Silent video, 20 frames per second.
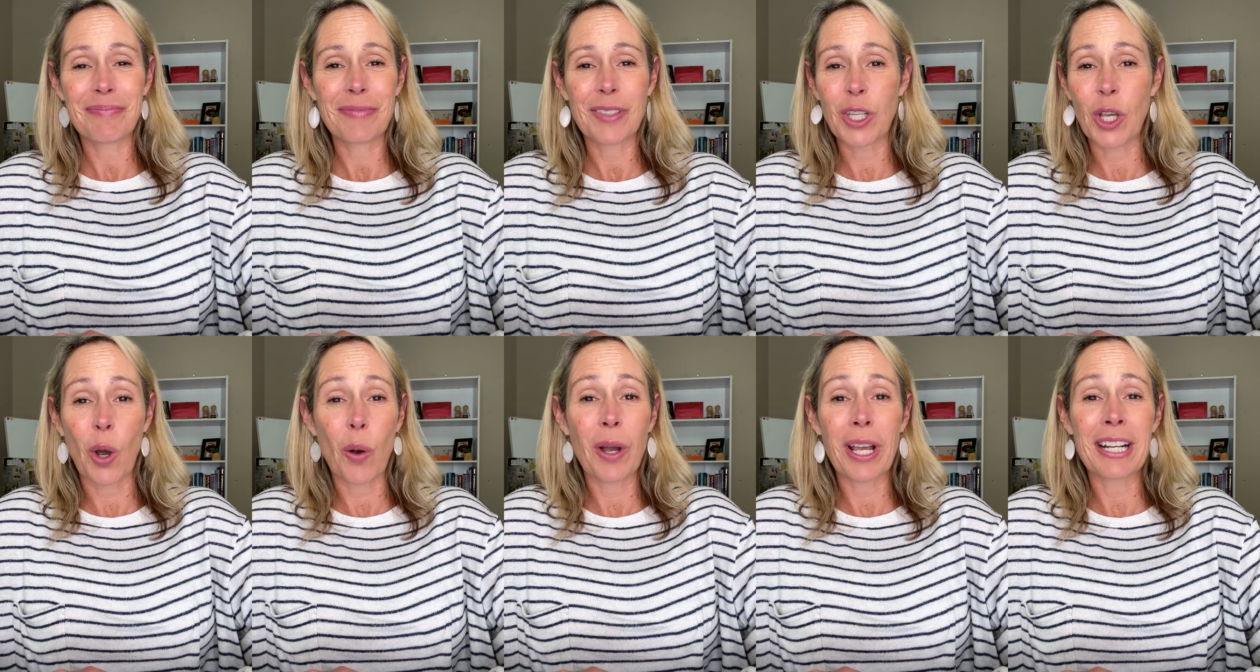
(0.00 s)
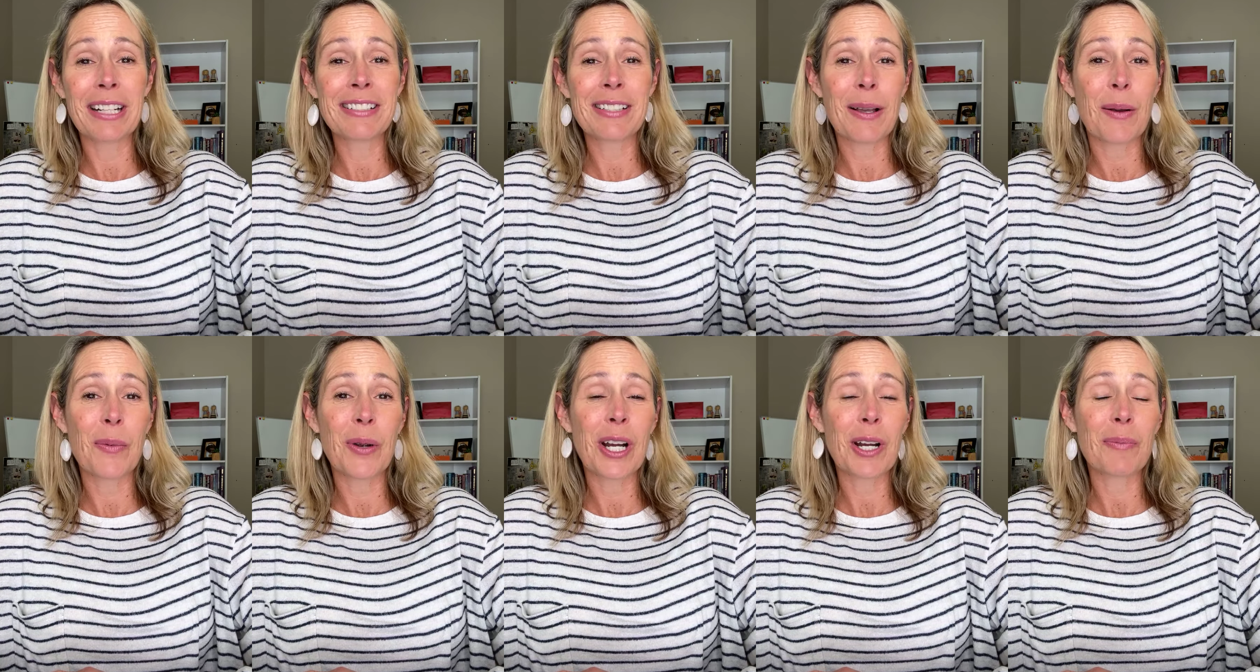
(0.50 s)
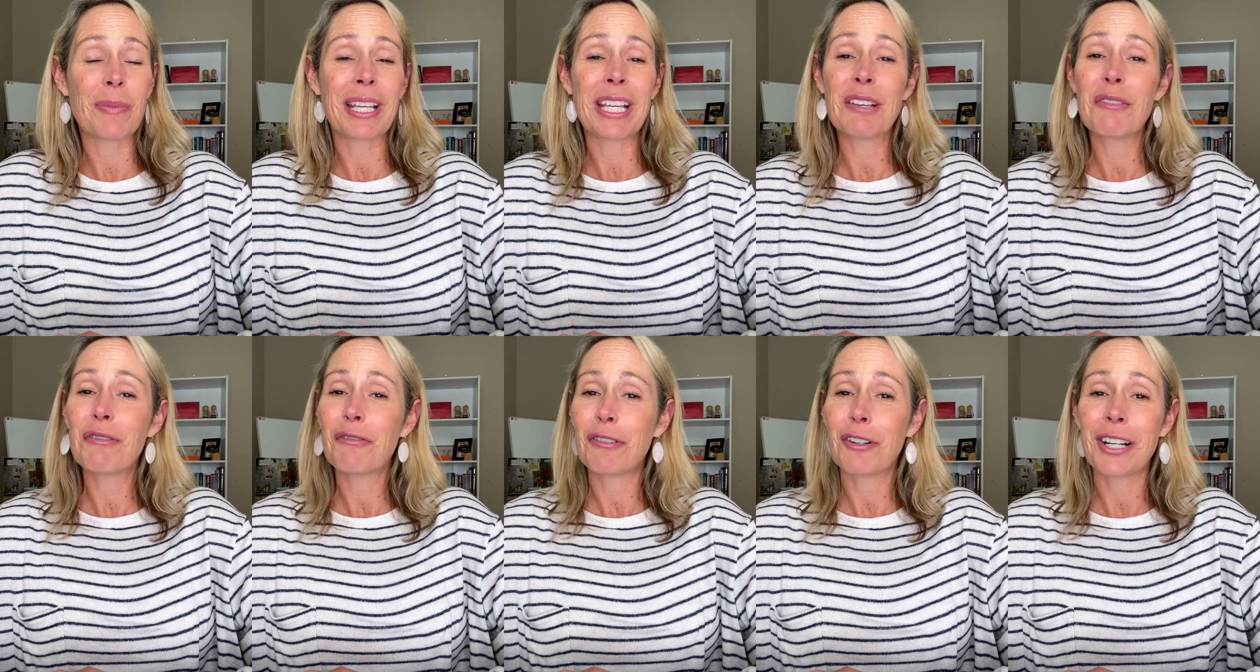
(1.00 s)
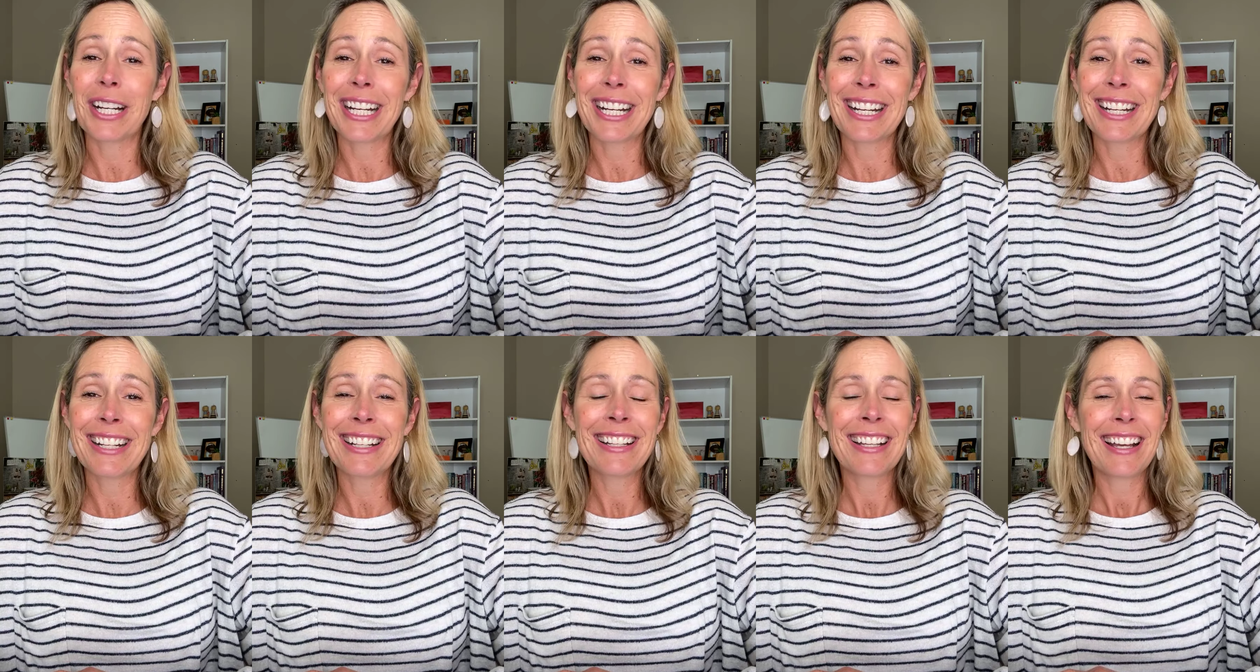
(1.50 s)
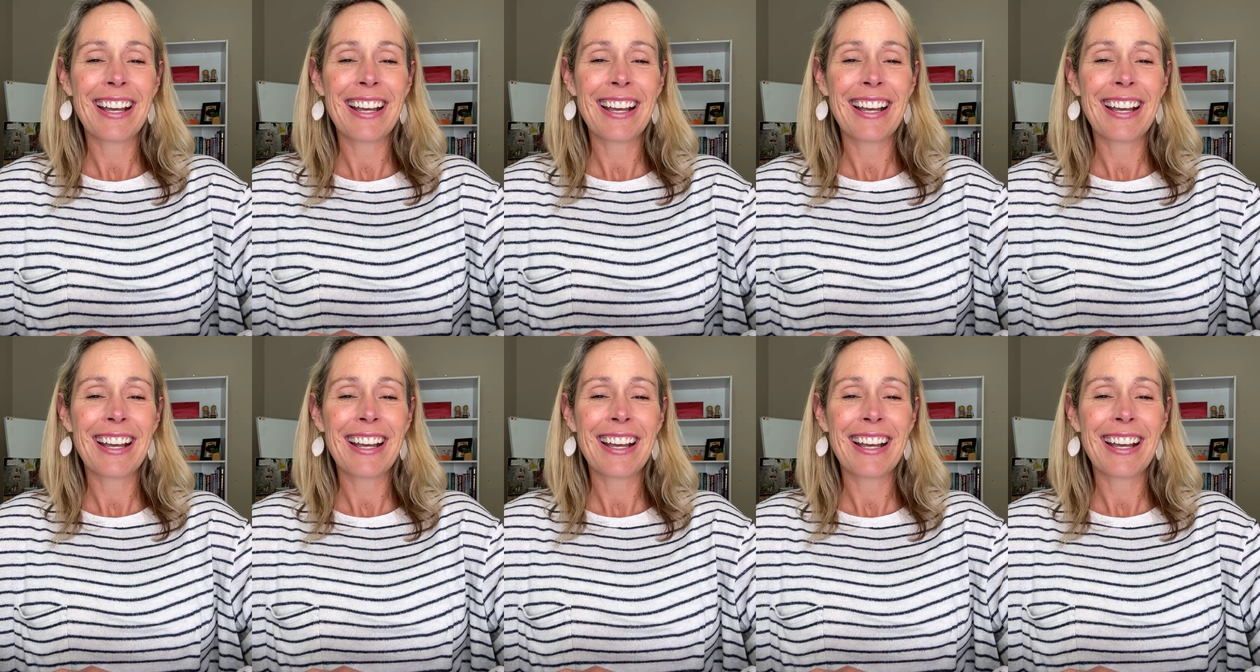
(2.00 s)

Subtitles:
going somewhere, being free,